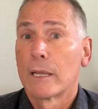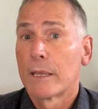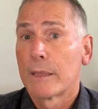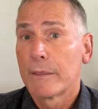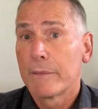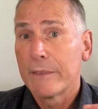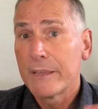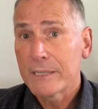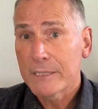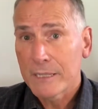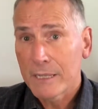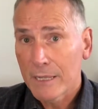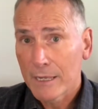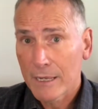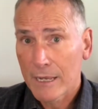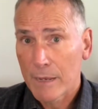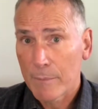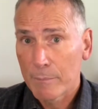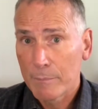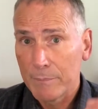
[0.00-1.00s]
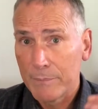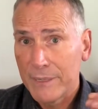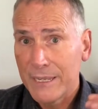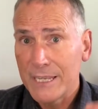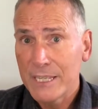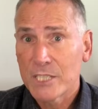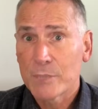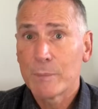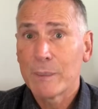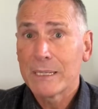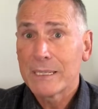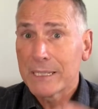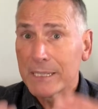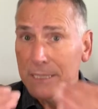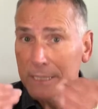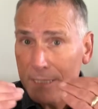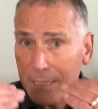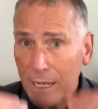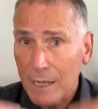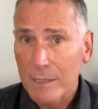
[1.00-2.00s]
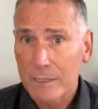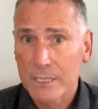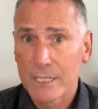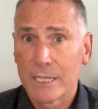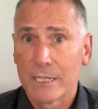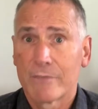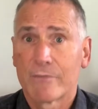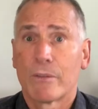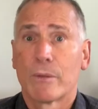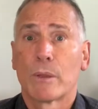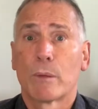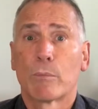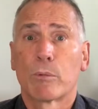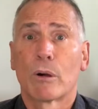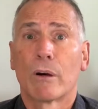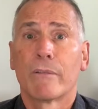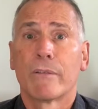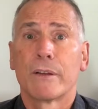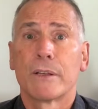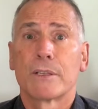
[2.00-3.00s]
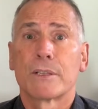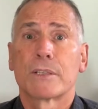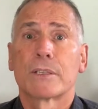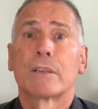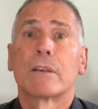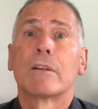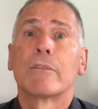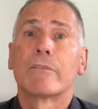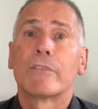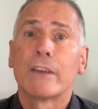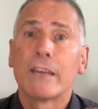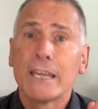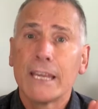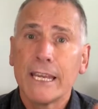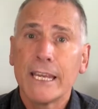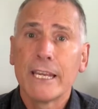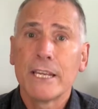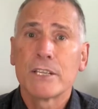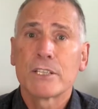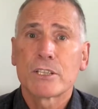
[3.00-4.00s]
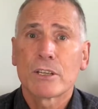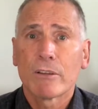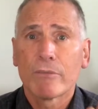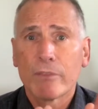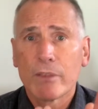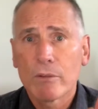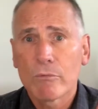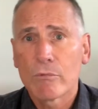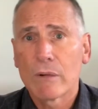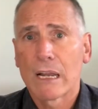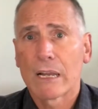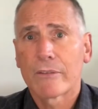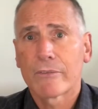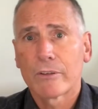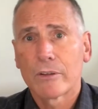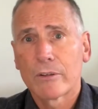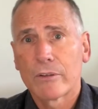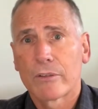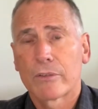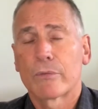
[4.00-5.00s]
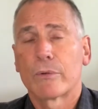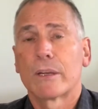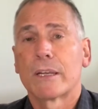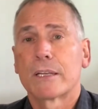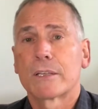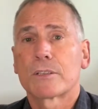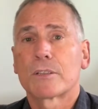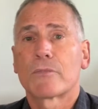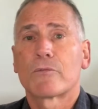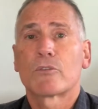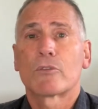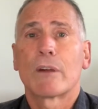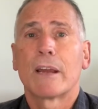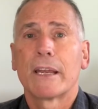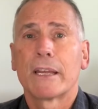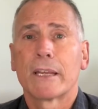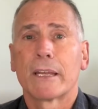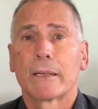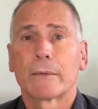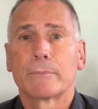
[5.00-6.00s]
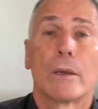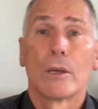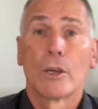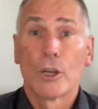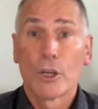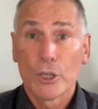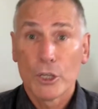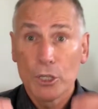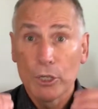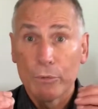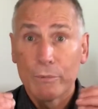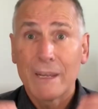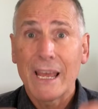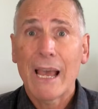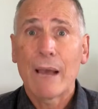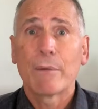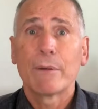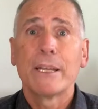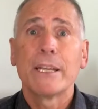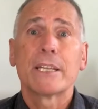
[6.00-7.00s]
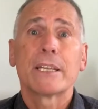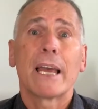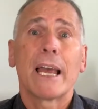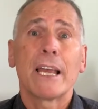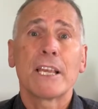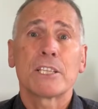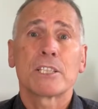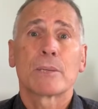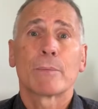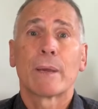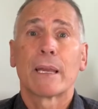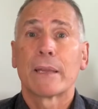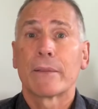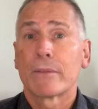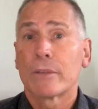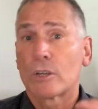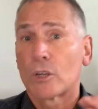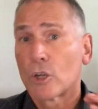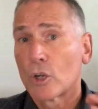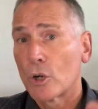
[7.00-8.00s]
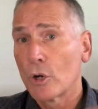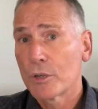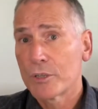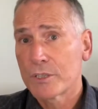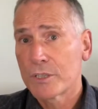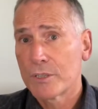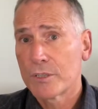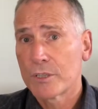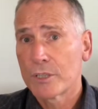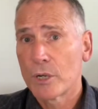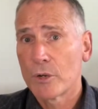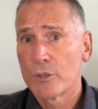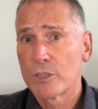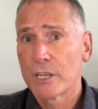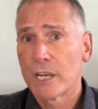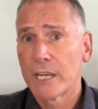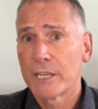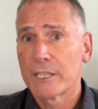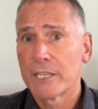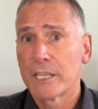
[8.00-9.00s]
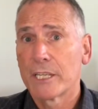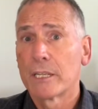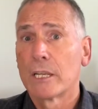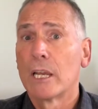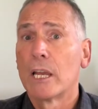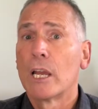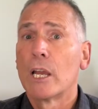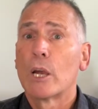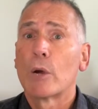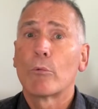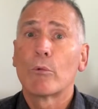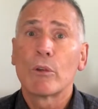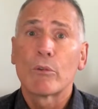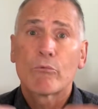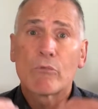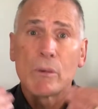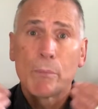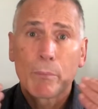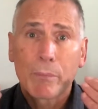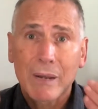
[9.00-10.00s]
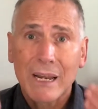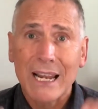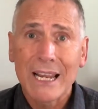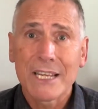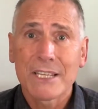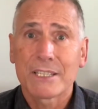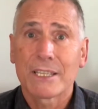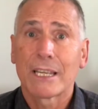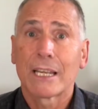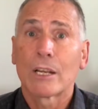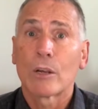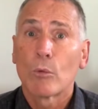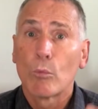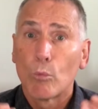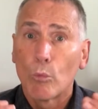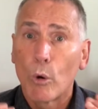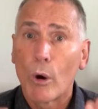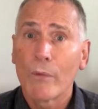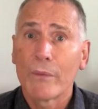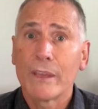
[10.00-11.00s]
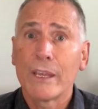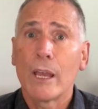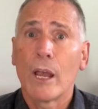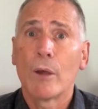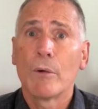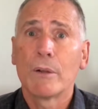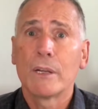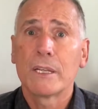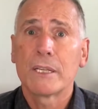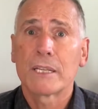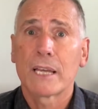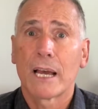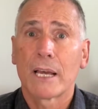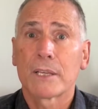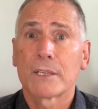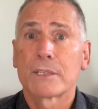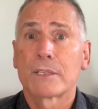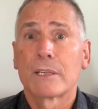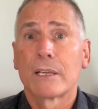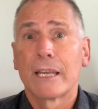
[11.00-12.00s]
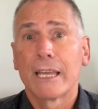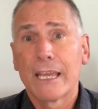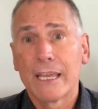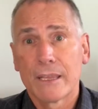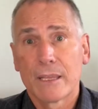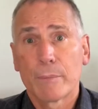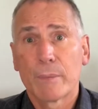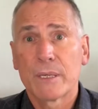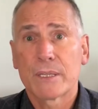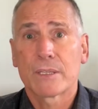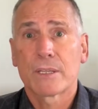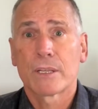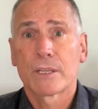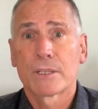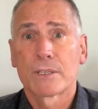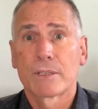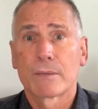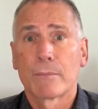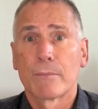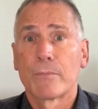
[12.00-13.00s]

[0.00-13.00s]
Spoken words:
This income needs to be deducted from the profits for each of the relevant 3 years of trading. You now need to estimate the costs associated with replacing what the owner does in the business,